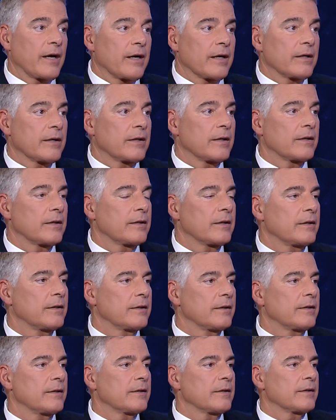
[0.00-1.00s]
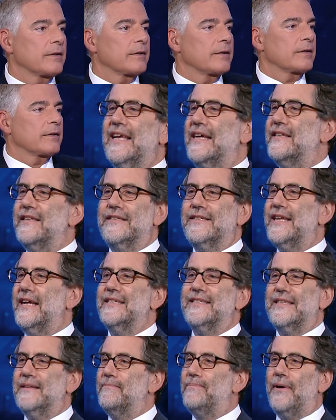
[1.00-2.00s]
Just, but it's, what I'm saying is that it's
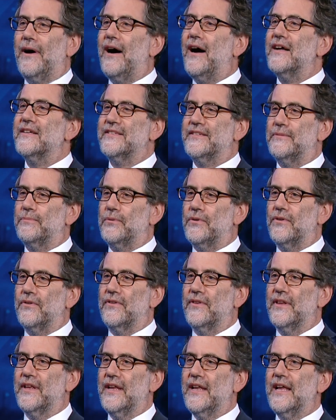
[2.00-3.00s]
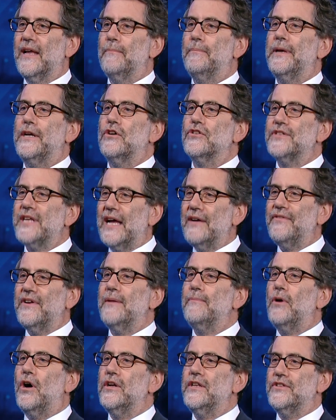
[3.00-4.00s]
just impossible because
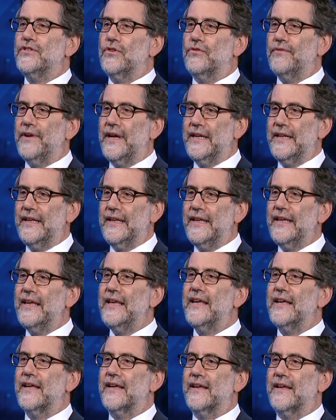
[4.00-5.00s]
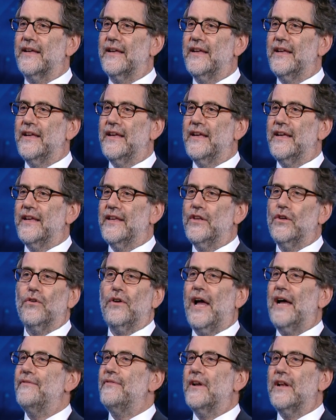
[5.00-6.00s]
everybody's already here. You
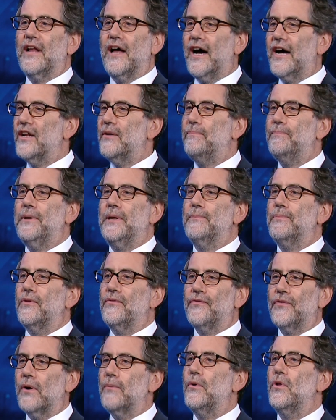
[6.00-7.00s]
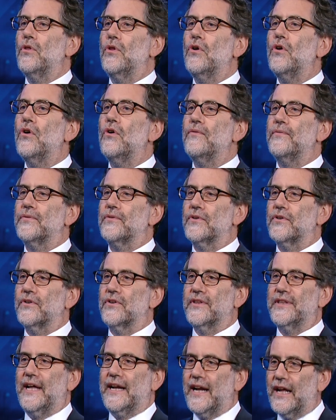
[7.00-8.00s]
have a lot of people from all
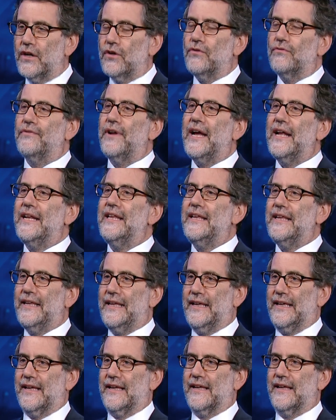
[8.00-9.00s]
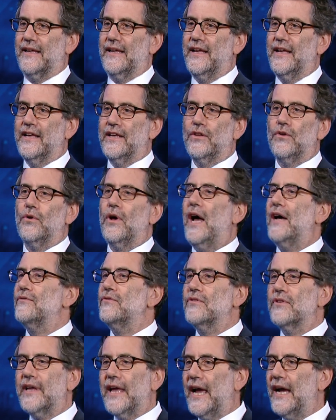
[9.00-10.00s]
over that are already here. You have
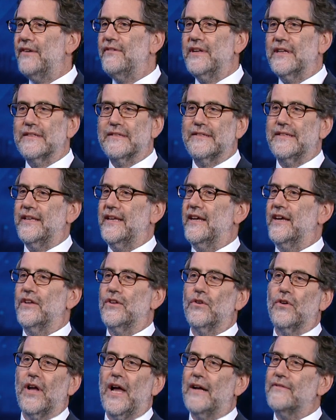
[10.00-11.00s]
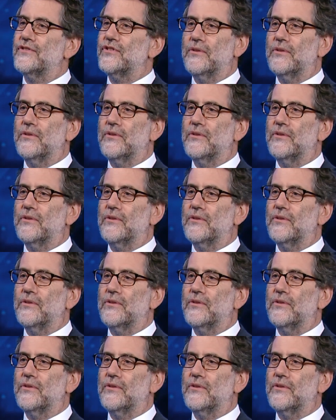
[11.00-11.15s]
Hungarians here, you have